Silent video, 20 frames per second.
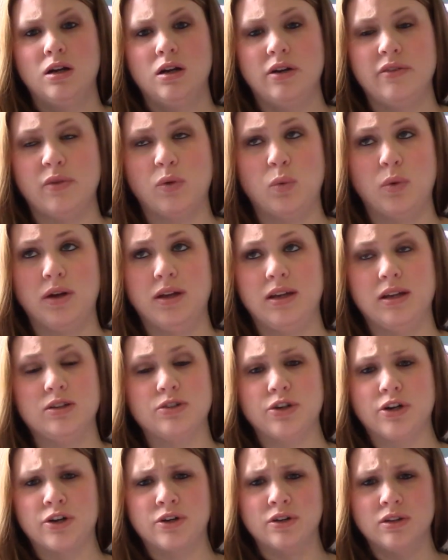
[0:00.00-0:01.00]
if it went
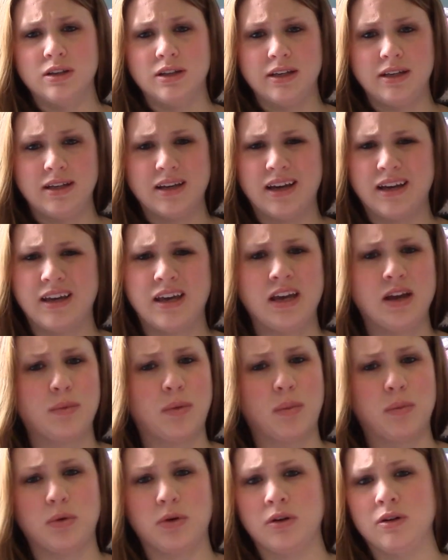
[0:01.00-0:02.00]
internally. I can't
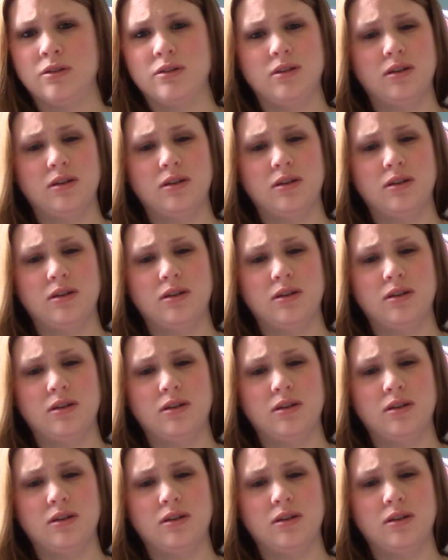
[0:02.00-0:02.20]
remember.